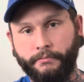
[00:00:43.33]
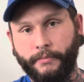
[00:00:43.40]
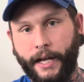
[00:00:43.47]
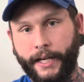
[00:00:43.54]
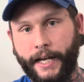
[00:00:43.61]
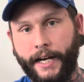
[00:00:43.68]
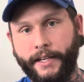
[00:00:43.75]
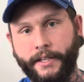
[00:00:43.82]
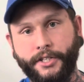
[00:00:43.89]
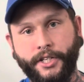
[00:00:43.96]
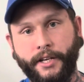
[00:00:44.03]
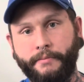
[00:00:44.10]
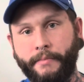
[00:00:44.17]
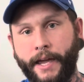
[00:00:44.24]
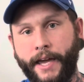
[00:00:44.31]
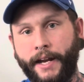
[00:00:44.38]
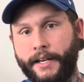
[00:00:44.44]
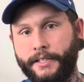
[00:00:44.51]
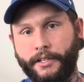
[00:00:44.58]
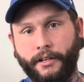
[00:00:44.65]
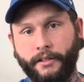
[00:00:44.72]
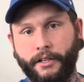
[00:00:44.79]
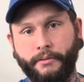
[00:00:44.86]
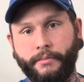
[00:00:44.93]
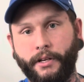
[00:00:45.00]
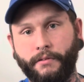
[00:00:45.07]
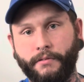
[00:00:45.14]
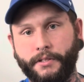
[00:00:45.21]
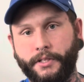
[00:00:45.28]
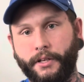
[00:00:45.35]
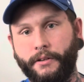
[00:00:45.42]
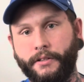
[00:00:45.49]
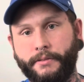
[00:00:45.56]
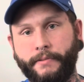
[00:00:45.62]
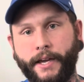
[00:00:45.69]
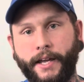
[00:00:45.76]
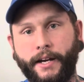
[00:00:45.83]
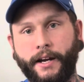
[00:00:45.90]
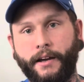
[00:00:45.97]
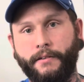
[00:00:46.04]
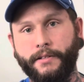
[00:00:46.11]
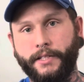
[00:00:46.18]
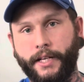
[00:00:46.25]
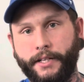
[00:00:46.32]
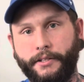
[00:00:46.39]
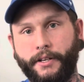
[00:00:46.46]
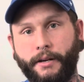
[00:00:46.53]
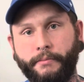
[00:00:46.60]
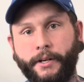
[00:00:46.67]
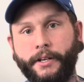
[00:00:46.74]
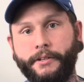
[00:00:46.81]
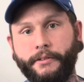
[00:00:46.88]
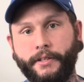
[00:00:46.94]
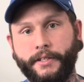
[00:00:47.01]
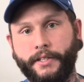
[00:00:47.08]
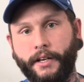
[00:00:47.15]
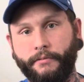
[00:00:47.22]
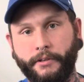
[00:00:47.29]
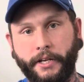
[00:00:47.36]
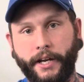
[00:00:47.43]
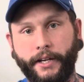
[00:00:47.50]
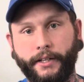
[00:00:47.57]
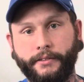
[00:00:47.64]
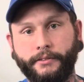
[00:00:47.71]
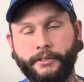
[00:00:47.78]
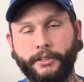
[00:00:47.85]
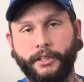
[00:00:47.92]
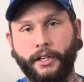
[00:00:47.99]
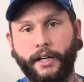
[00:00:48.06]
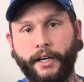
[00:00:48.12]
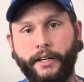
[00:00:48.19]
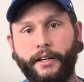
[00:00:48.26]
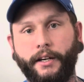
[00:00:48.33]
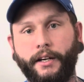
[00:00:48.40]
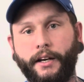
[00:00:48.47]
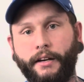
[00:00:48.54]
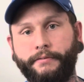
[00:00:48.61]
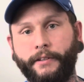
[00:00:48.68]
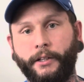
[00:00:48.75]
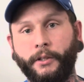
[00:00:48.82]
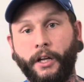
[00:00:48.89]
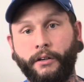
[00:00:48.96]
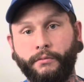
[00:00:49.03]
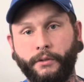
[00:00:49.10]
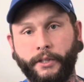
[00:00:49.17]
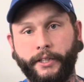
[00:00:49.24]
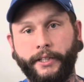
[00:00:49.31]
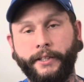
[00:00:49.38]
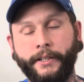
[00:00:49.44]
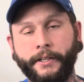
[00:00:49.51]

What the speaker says: I got in the gym, man. I saw a little bit of results, man, and I was like, dude, I'm going to do this every day. I fell in love with it.